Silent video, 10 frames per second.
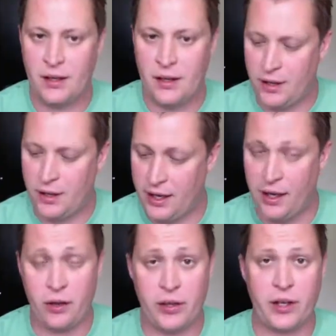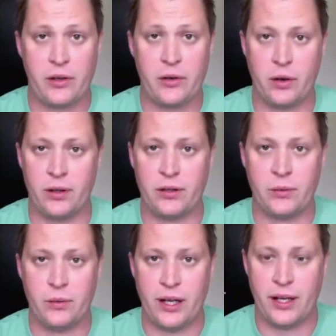Yeah. Okay, cool.
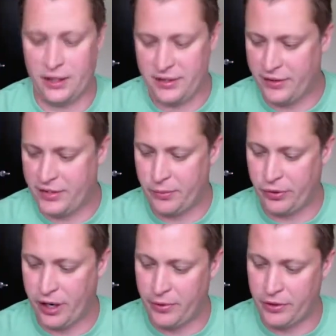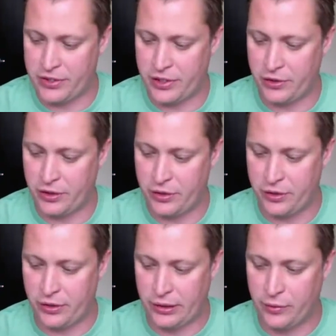Well, that at least gives some parameters. So
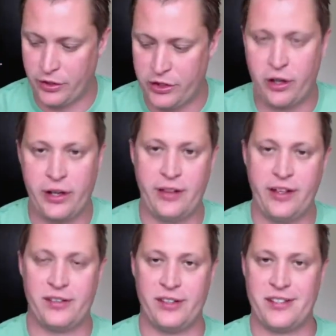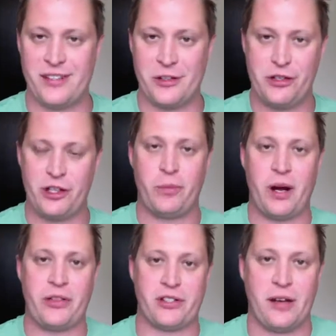you're starting, and this is interesting you brought this off.